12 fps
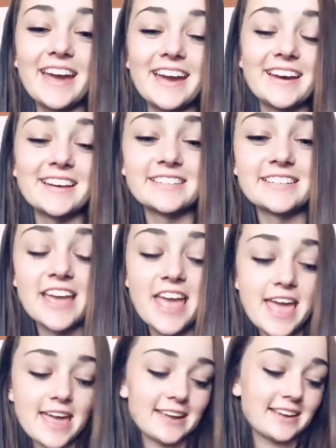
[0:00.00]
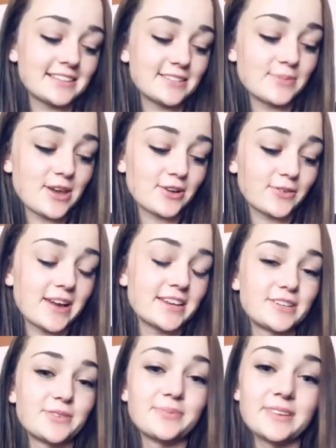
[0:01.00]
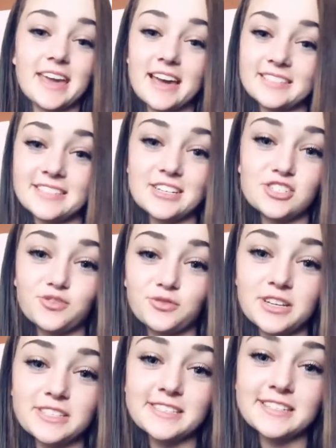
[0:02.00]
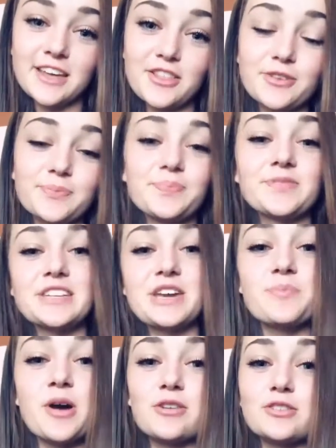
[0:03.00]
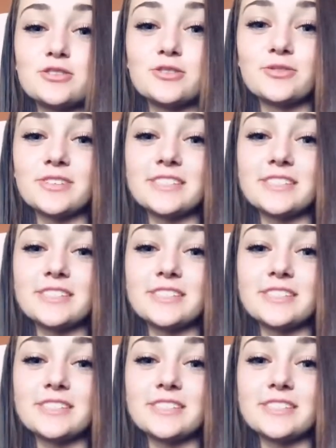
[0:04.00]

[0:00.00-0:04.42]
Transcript: and get to make random gas station runs together to get Mountain Dew and